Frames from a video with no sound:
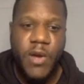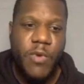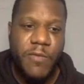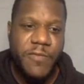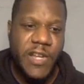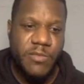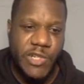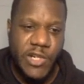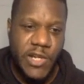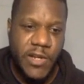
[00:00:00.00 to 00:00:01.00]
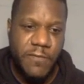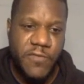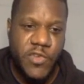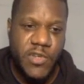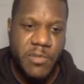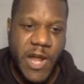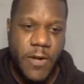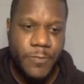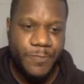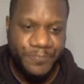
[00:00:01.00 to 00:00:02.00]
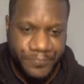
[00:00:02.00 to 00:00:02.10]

One thing I'm slightly confused about